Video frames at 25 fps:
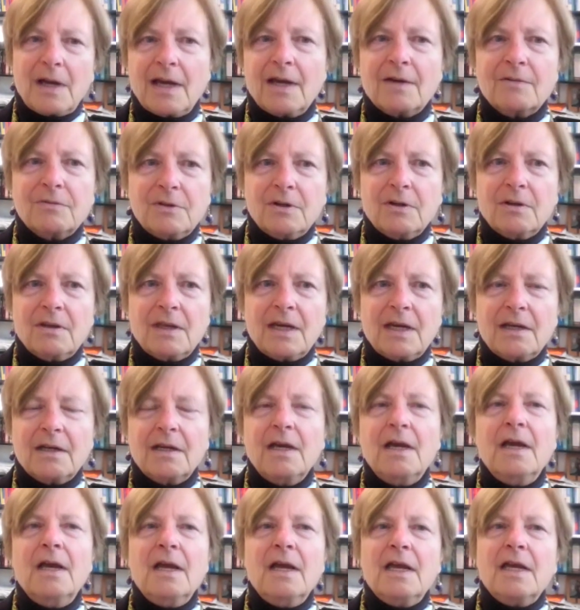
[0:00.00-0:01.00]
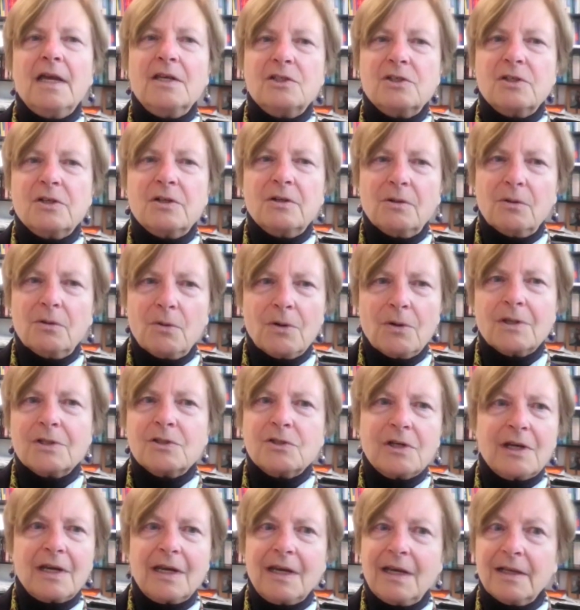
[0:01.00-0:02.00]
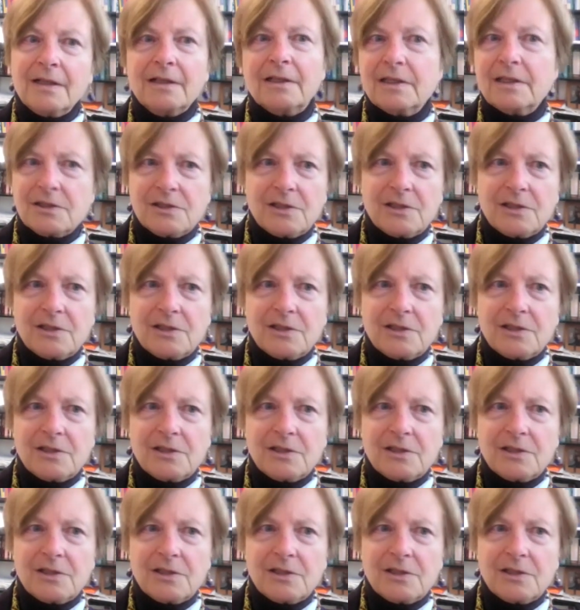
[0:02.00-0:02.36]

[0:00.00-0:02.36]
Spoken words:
after that is to launch endless